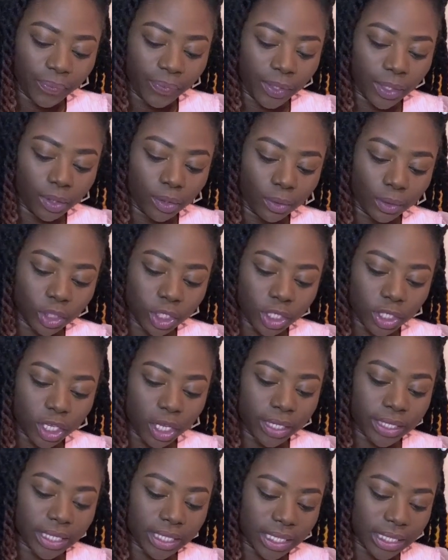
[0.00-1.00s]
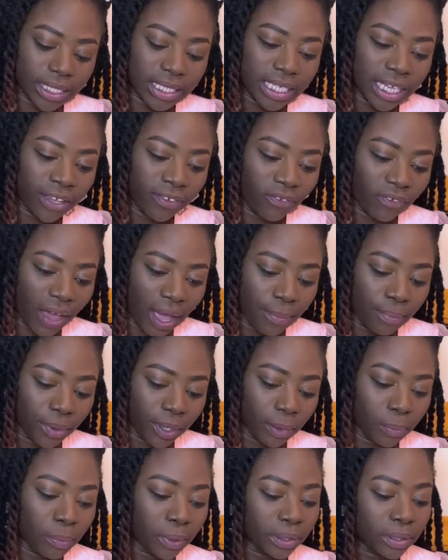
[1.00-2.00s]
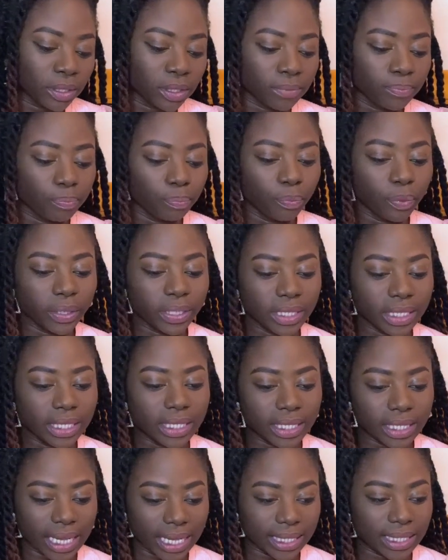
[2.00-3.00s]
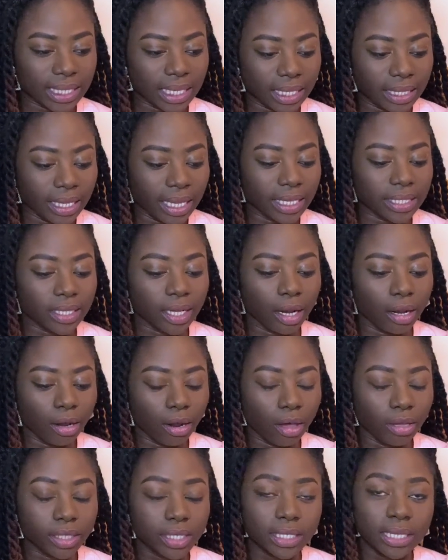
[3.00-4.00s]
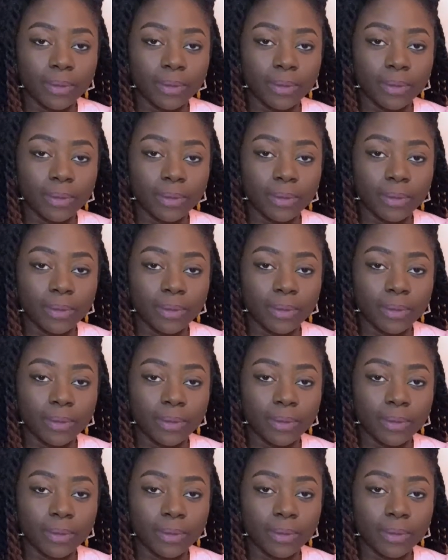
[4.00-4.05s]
you know, just because it's a thick fabric, but the Princess satin is a lot